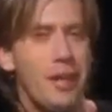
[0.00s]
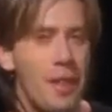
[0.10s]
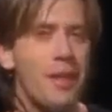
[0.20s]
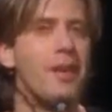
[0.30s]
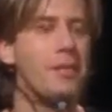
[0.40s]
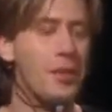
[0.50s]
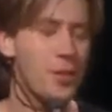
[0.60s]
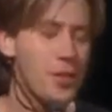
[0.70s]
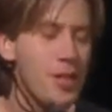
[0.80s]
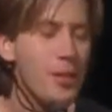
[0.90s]
But you'll see
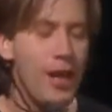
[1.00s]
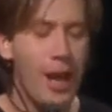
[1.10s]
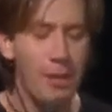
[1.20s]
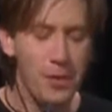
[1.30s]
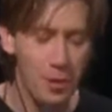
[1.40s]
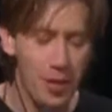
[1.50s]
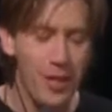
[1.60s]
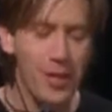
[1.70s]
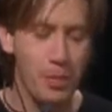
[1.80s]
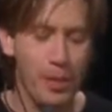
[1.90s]
what happens when it gets
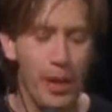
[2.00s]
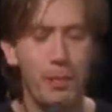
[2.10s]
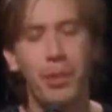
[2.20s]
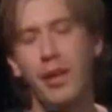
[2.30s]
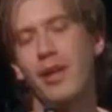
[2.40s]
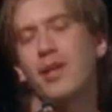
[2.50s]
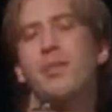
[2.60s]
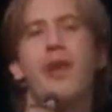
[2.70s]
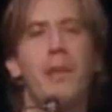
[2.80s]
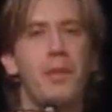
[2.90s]
sped up, put it in its
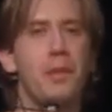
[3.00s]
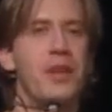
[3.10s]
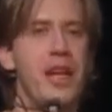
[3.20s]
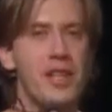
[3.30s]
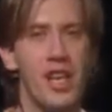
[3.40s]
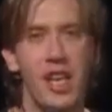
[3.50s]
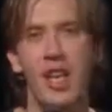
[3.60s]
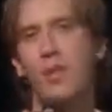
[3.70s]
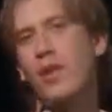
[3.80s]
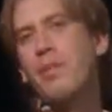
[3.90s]
proper place, in with a
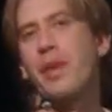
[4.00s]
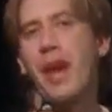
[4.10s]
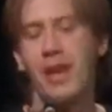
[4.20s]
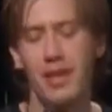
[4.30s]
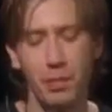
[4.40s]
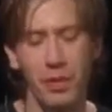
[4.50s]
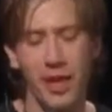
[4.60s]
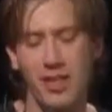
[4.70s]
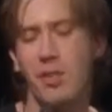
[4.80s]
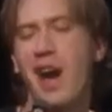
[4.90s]
band that's playing some
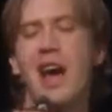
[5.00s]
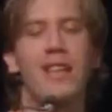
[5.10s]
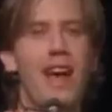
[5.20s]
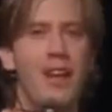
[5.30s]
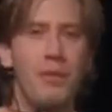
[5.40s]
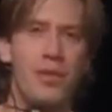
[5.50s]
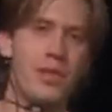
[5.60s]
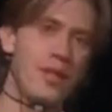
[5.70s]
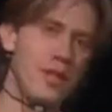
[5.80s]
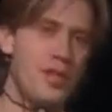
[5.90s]
hot Latin music. Let's
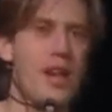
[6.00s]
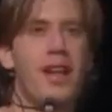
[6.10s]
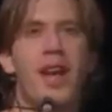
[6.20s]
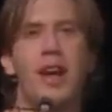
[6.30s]
check it out.